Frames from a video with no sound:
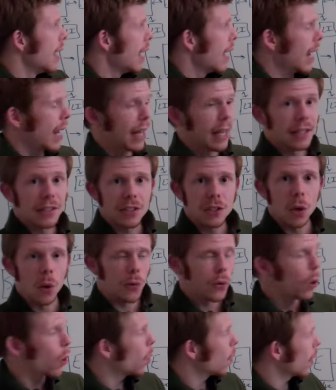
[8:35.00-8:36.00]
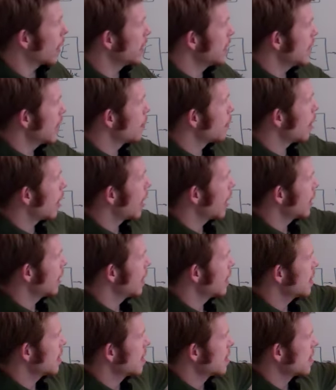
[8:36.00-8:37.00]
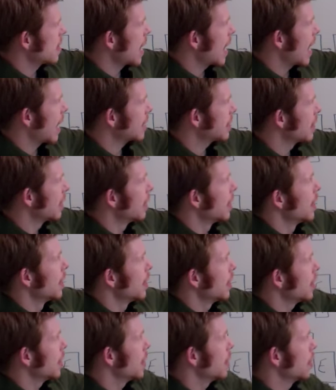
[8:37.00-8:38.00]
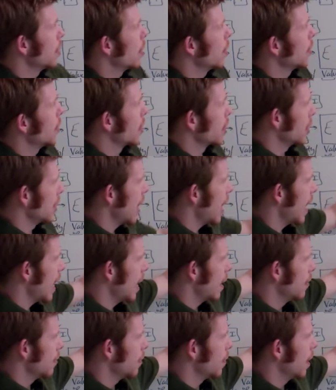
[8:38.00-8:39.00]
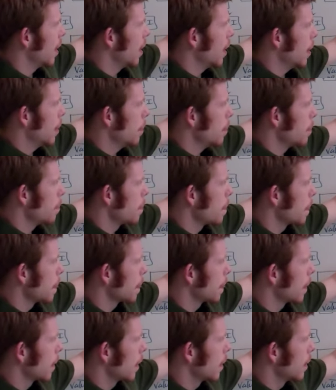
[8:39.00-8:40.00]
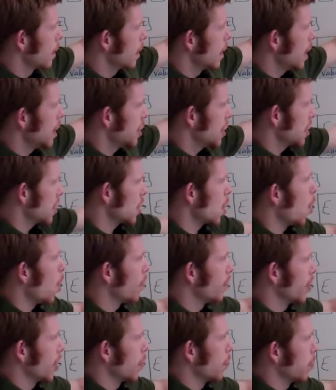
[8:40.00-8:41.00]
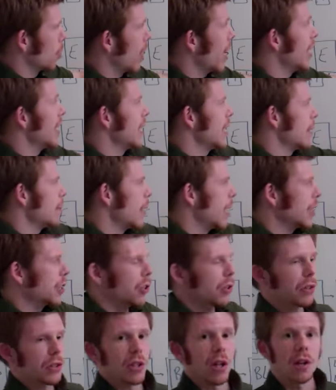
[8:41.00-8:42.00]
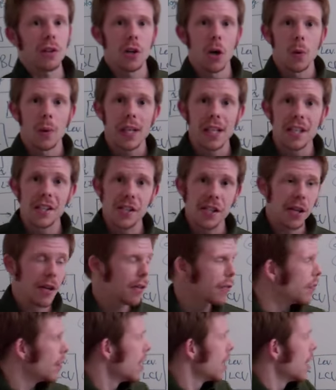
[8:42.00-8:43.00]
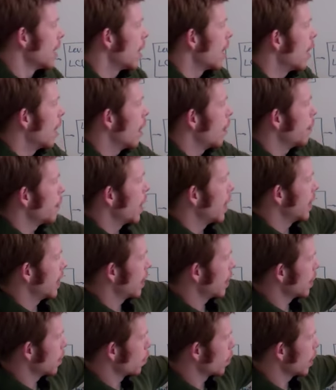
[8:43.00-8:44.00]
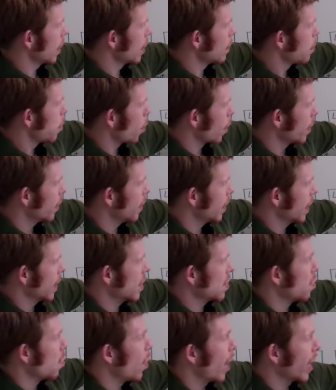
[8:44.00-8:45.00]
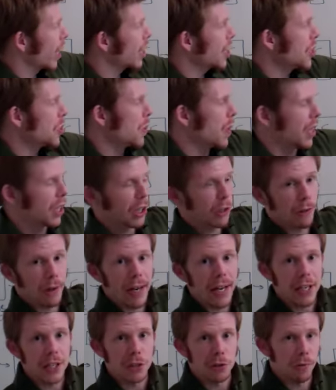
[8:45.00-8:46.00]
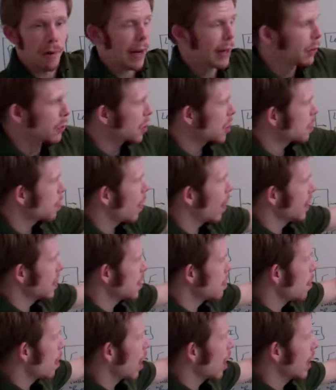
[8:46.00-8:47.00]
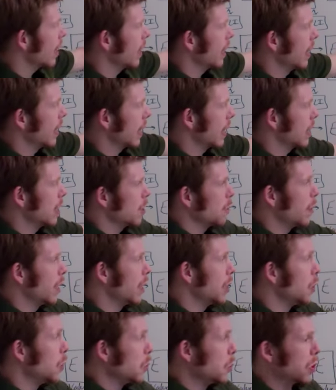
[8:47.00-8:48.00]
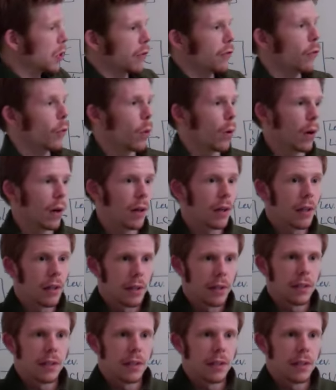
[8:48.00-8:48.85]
And so the whole idea behind this is that, you know, you're going to have, it's just to go over your branding, make sure it's all cohesive. And that the real important thing is where can you integrate direct response marketing that has been used for